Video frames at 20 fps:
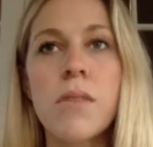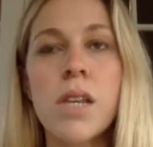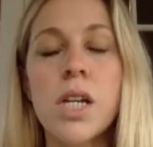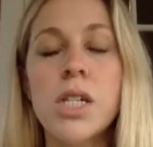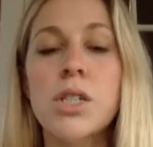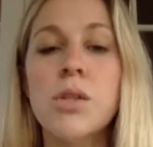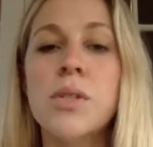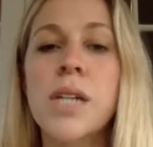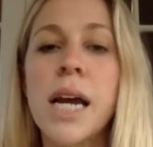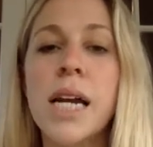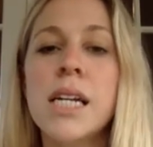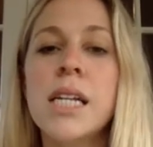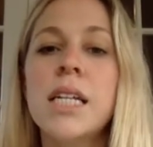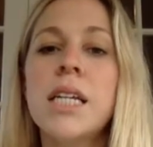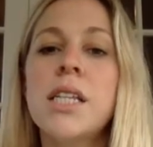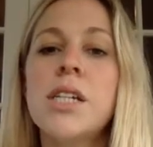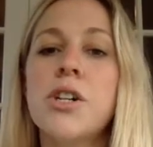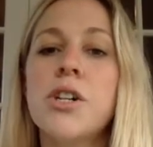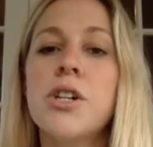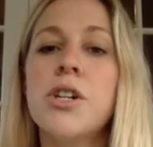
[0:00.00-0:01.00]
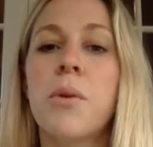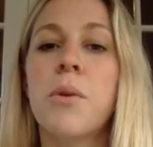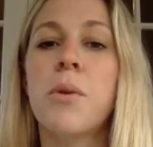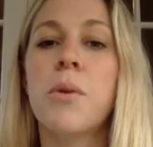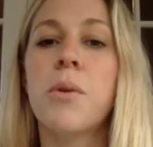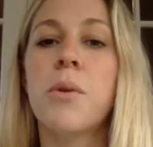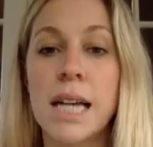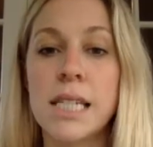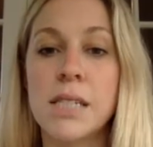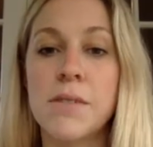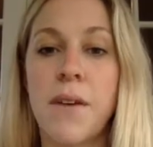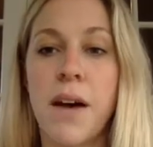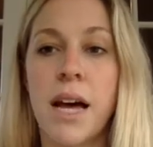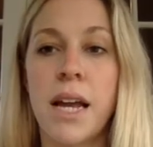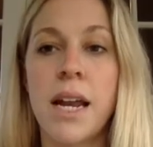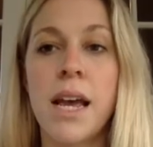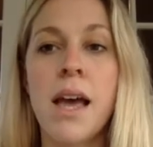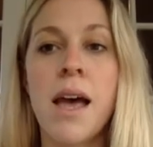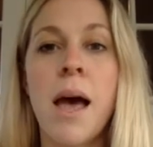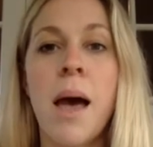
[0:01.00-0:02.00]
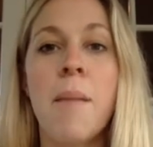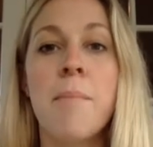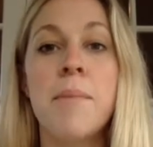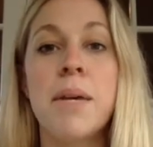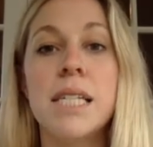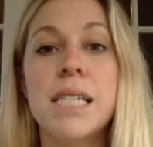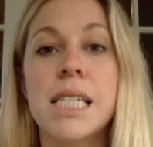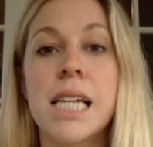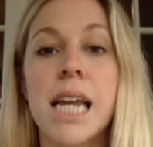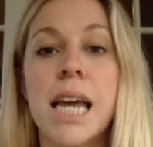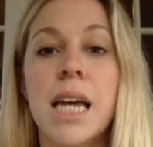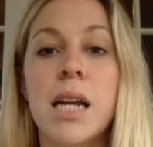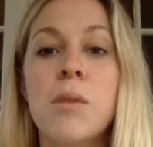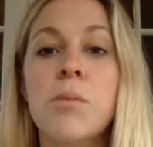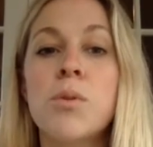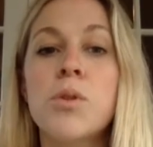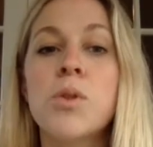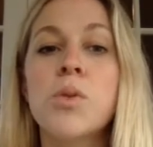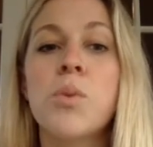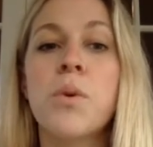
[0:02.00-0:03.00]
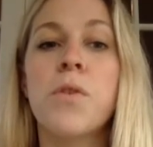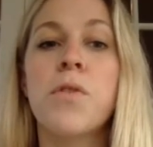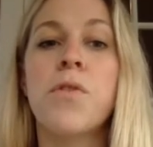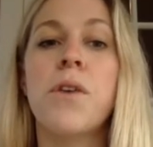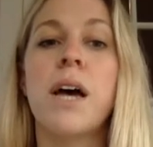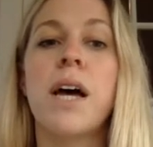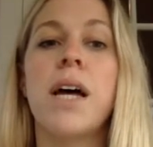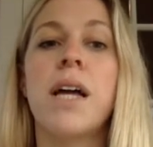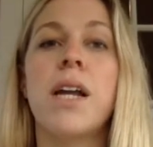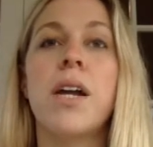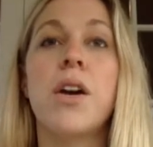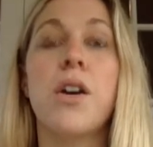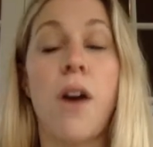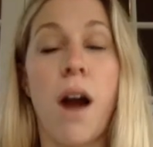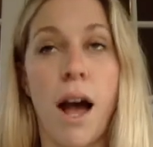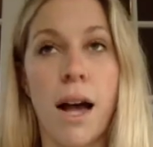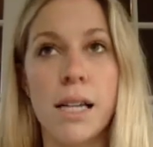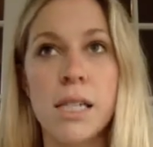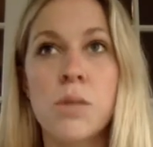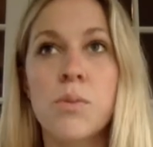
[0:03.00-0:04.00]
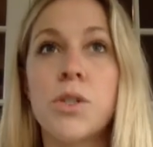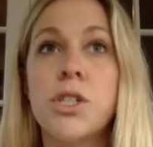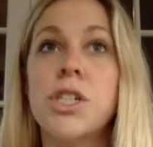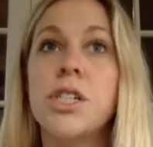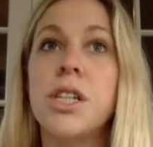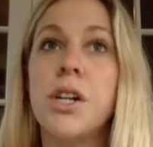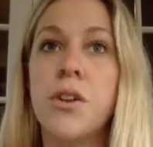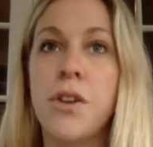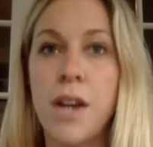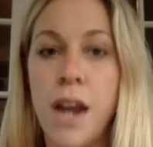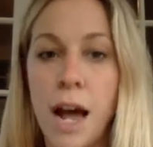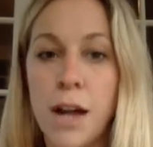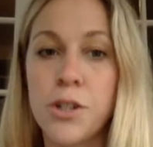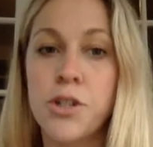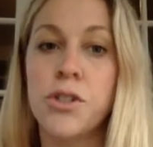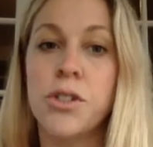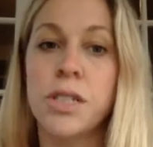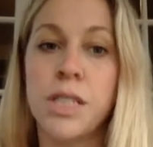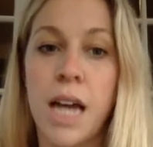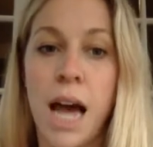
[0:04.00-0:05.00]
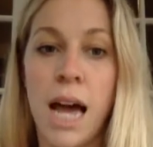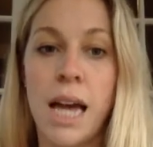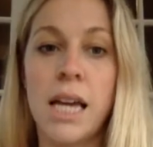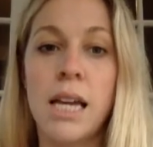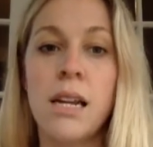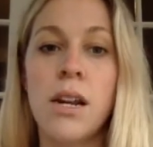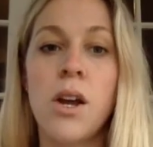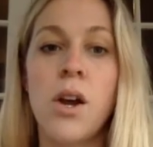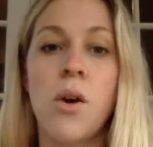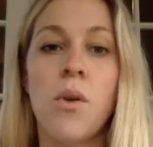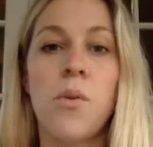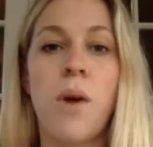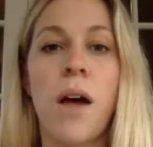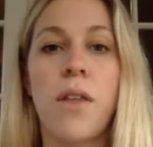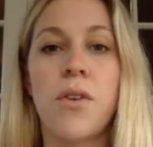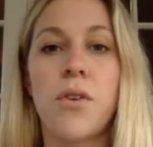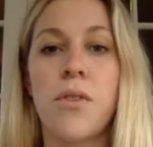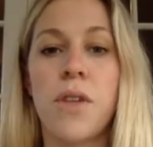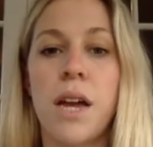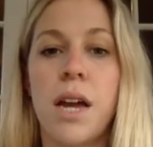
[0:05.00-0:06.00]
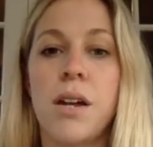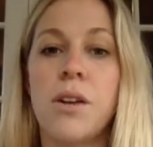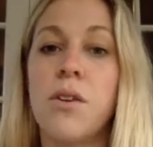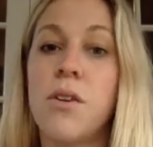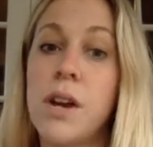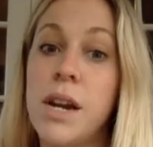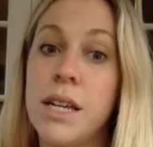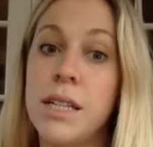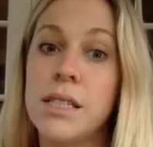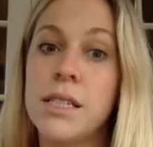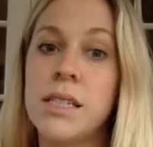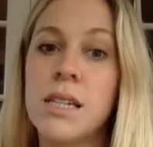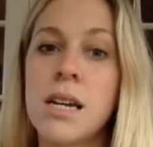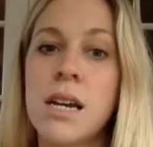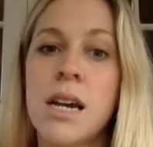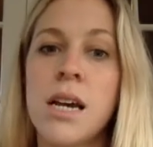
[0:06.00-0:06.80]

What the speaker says: So technically the term grass-fed means that animals were fed grass, which is their natural diet, rather than grains.